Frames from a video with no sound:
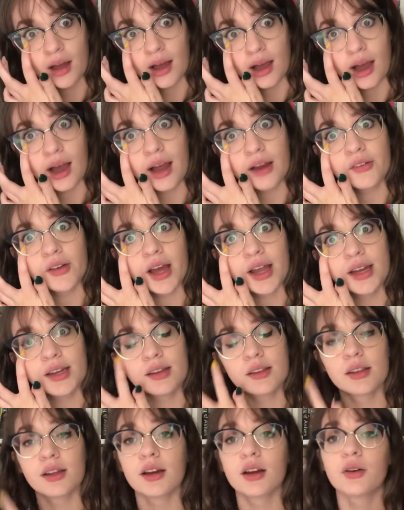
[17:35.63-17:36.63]
I read
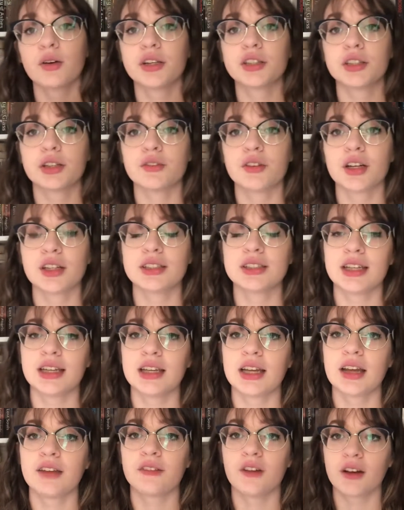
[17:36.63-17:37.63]
the Grisha verse in
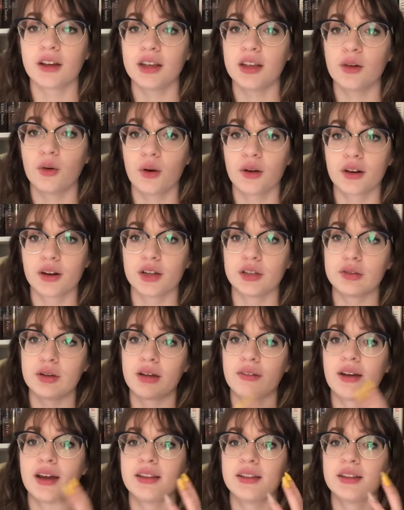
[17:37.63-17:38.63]
a funky order, so I
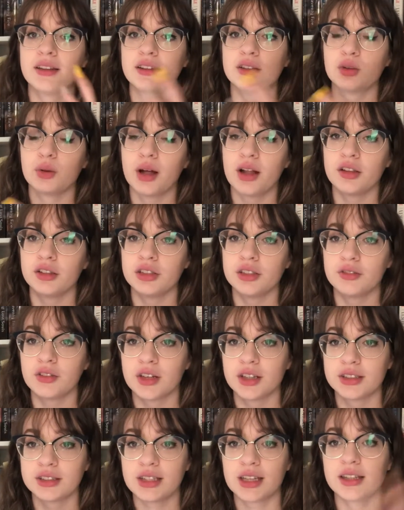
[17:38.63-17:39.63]
read the duology
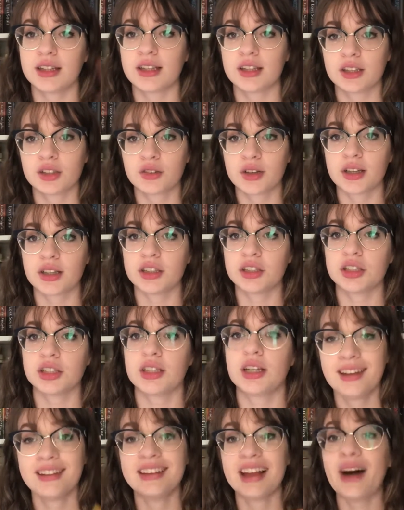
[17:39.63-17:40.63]
first and then the trilogy.
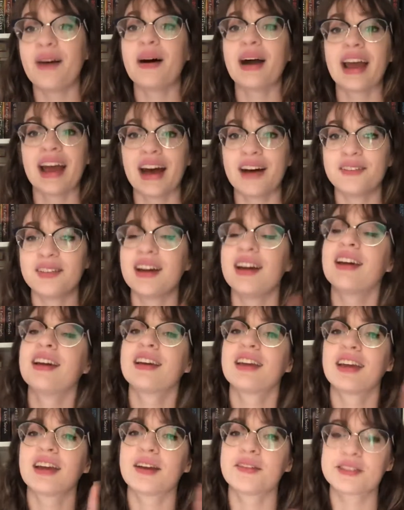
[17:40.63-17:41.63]
Now I have
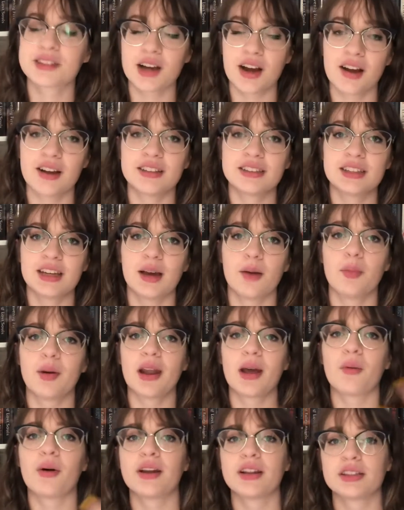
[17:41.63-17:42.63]
King of Scars, but
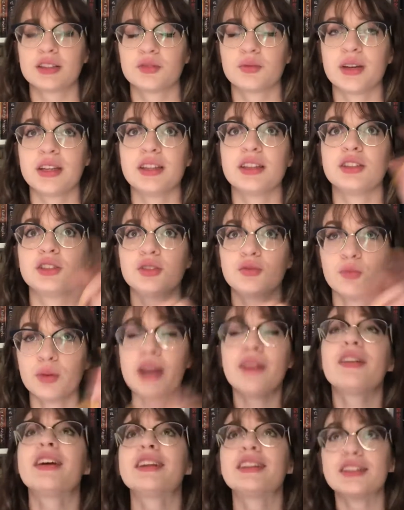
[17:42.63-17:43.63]
I wanted to read the
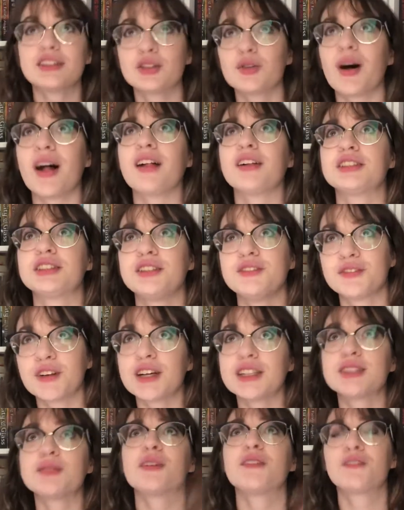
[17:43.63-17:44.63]
reread the duology
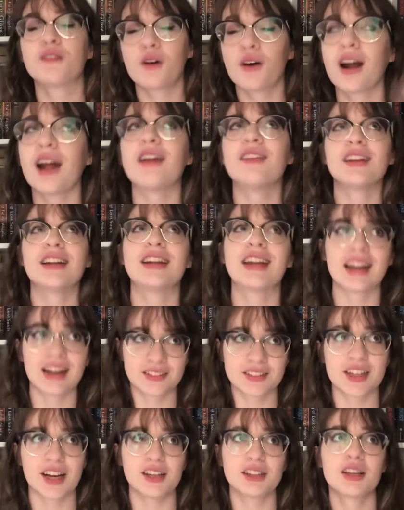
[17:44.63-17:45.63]
first before I read King of
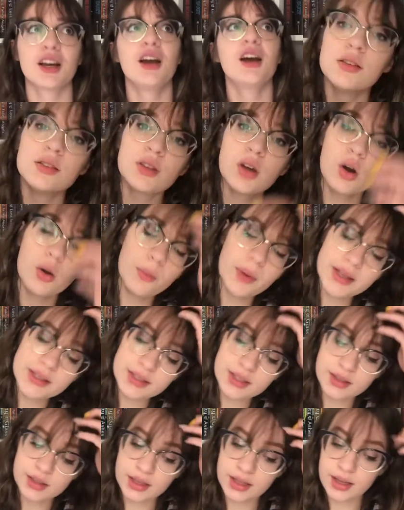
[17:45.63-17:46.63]
Scars. So
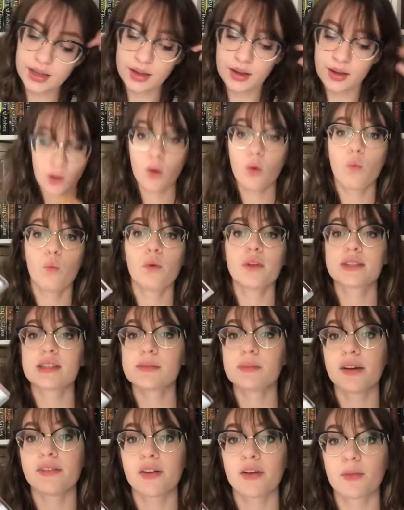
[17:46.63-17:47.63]
basically, this is
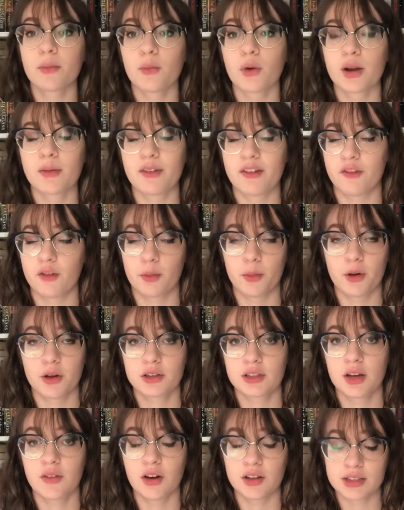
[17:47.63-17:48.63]
my favorite, one of my favorite books
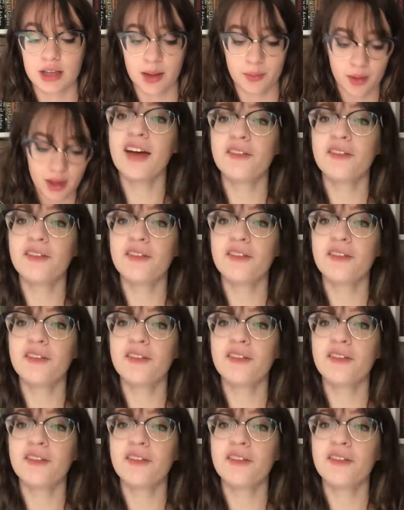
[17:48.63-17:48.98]
of all time.